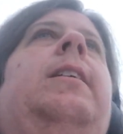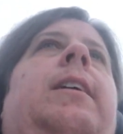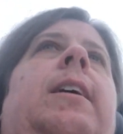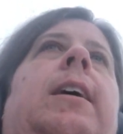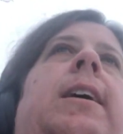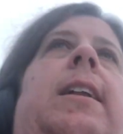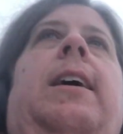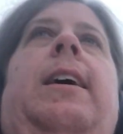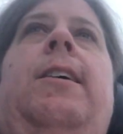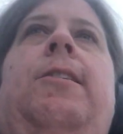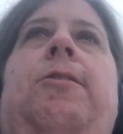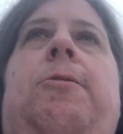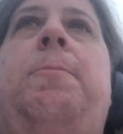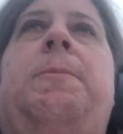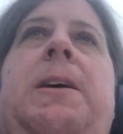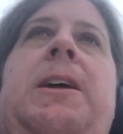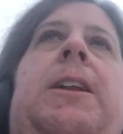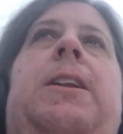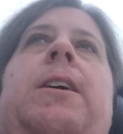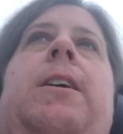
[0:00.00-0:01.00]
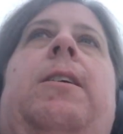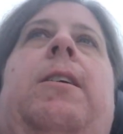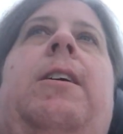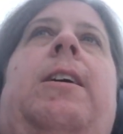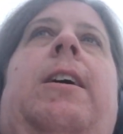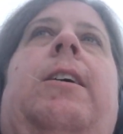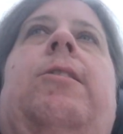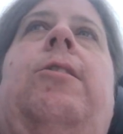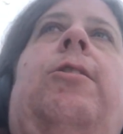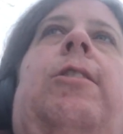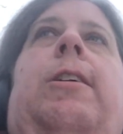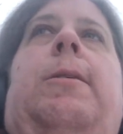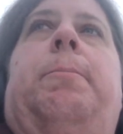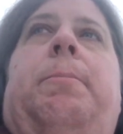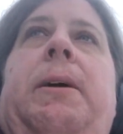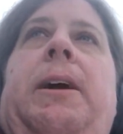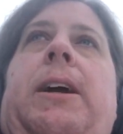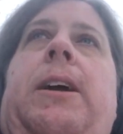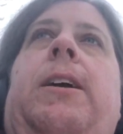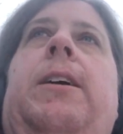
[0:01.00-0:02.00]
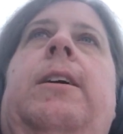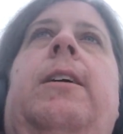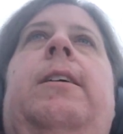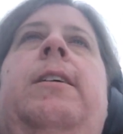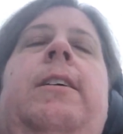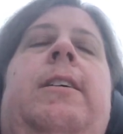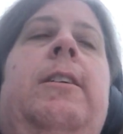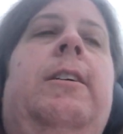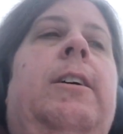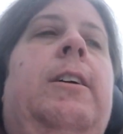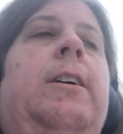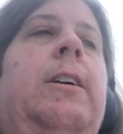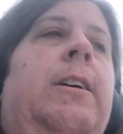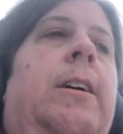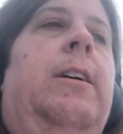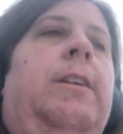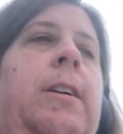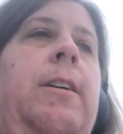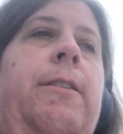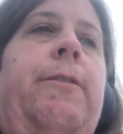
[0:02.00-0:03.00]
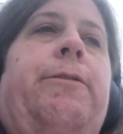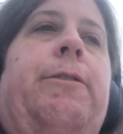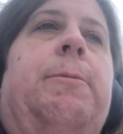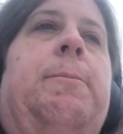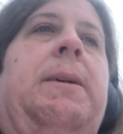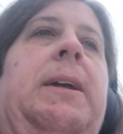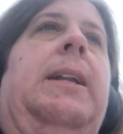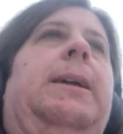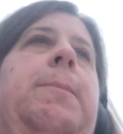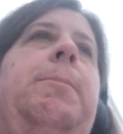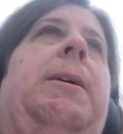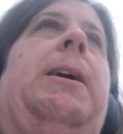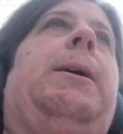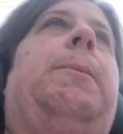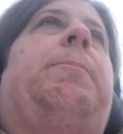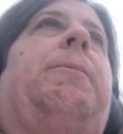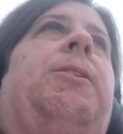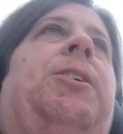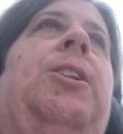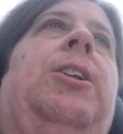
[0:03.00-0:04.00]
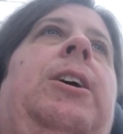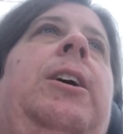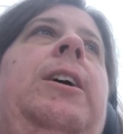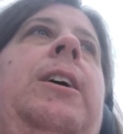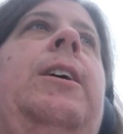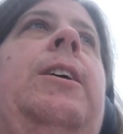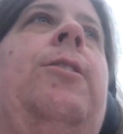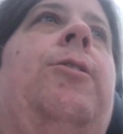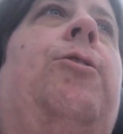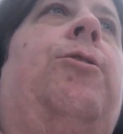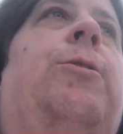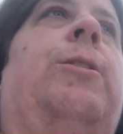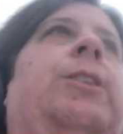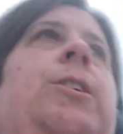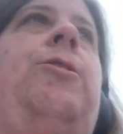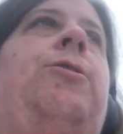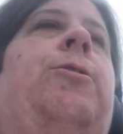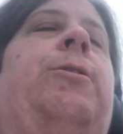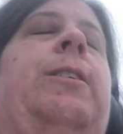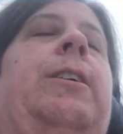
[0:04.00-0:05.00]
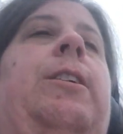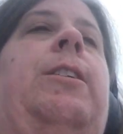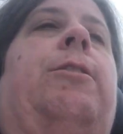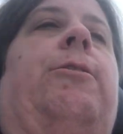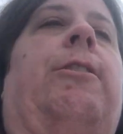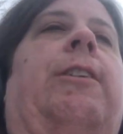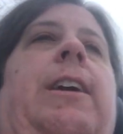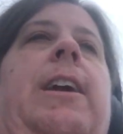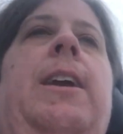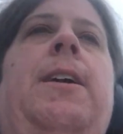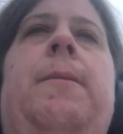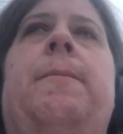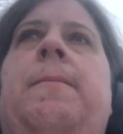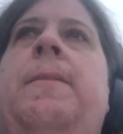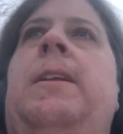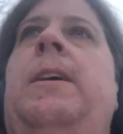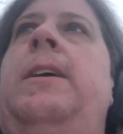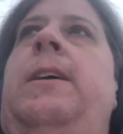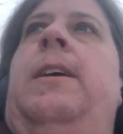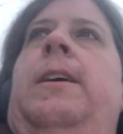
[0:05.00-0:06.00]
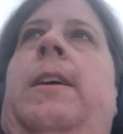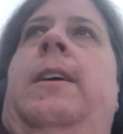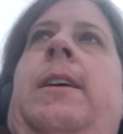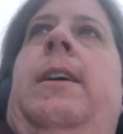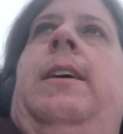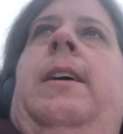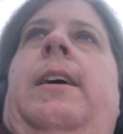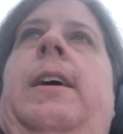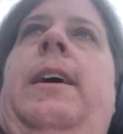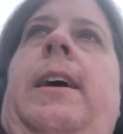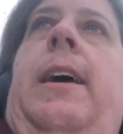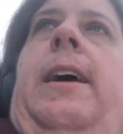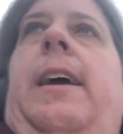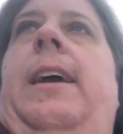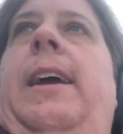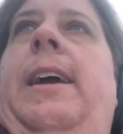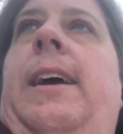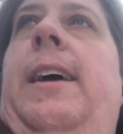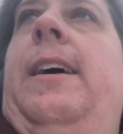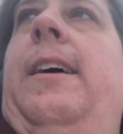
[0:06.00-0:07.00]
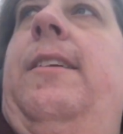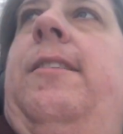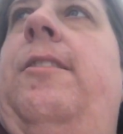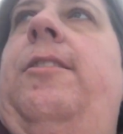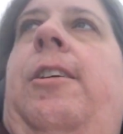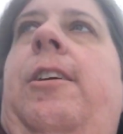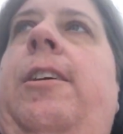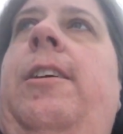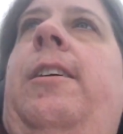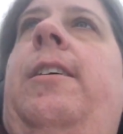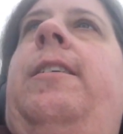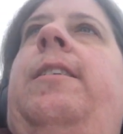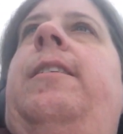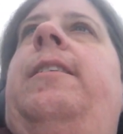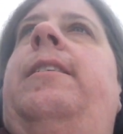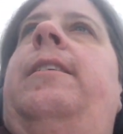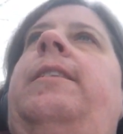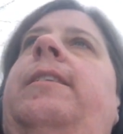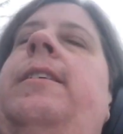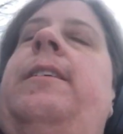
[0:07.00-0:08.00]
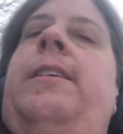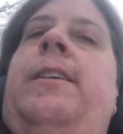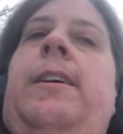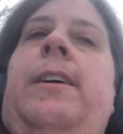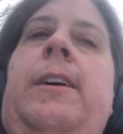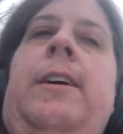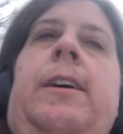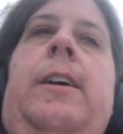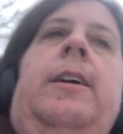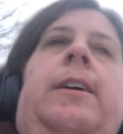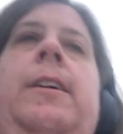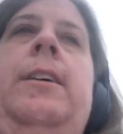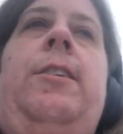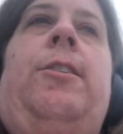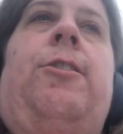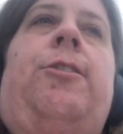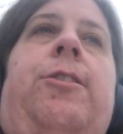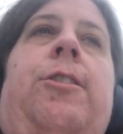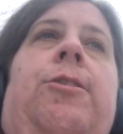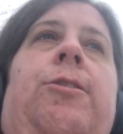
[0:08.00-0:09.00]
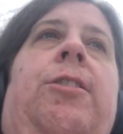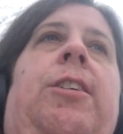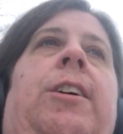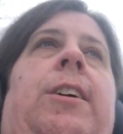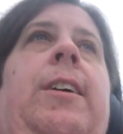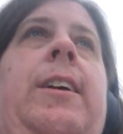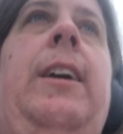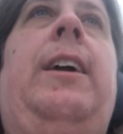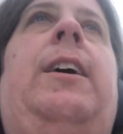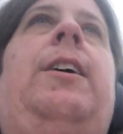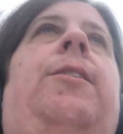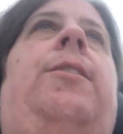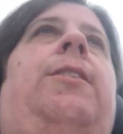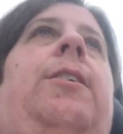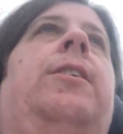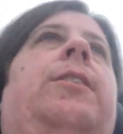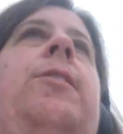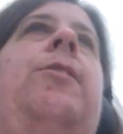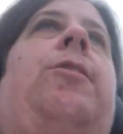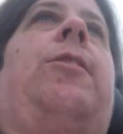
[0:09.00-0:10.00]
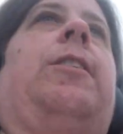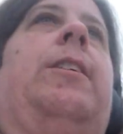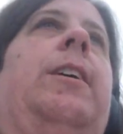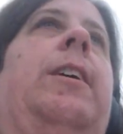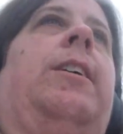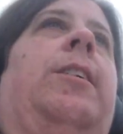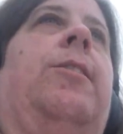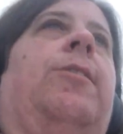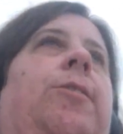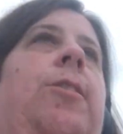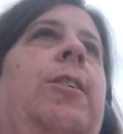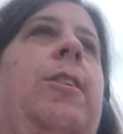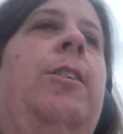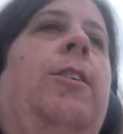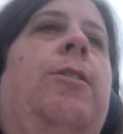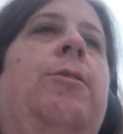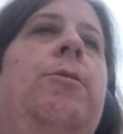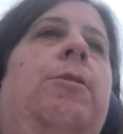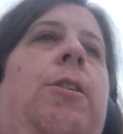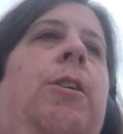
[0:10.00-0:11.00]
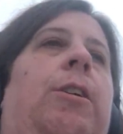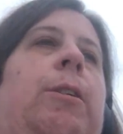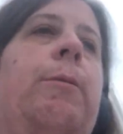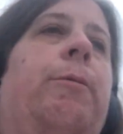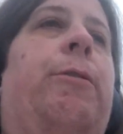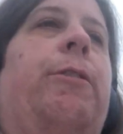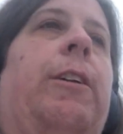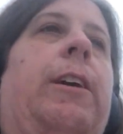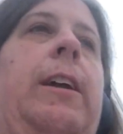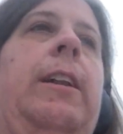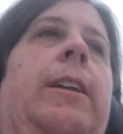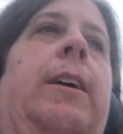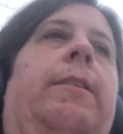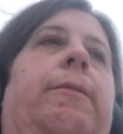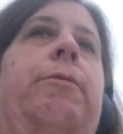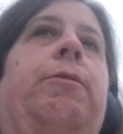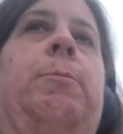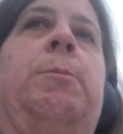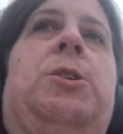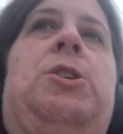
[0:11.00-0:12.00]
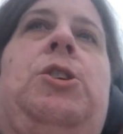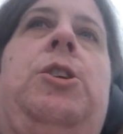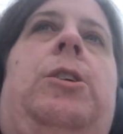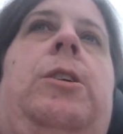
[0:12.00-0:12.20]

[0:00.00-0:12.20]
it has been a hot topic for many people in 2023. And there's no telling how long it's going to continue. Hopefully, not for much